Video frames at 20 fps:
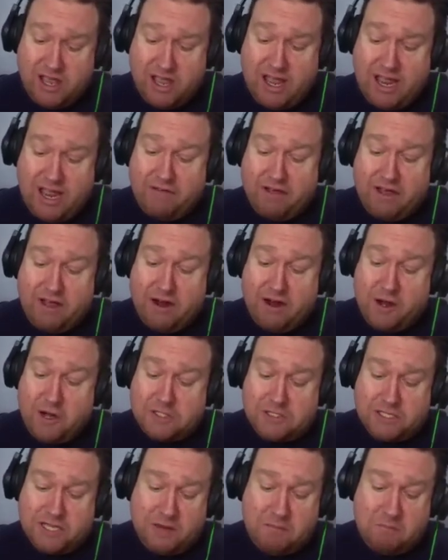I have a
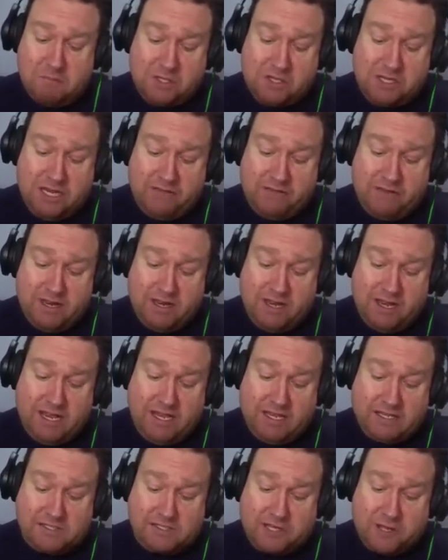hard time believing
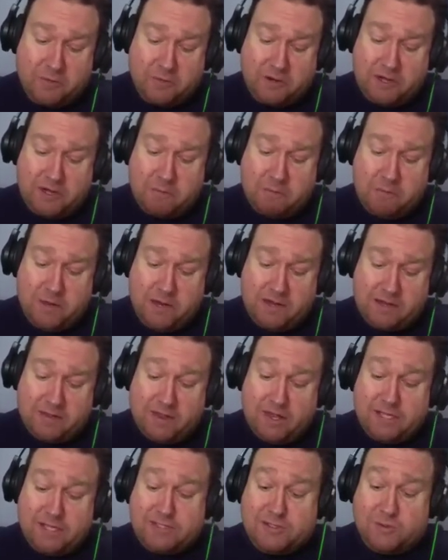he is going to pick
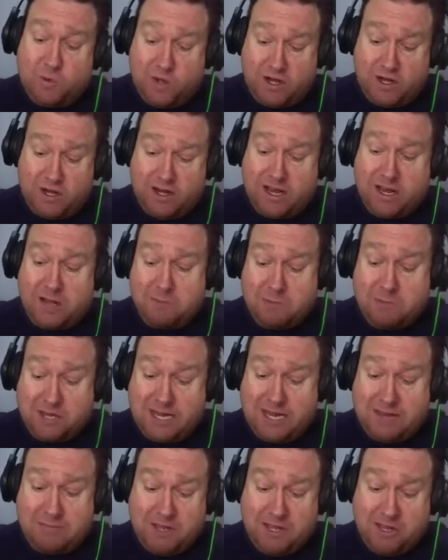this one and
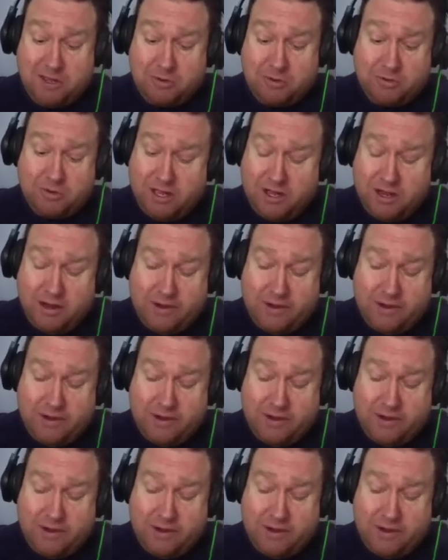blame you.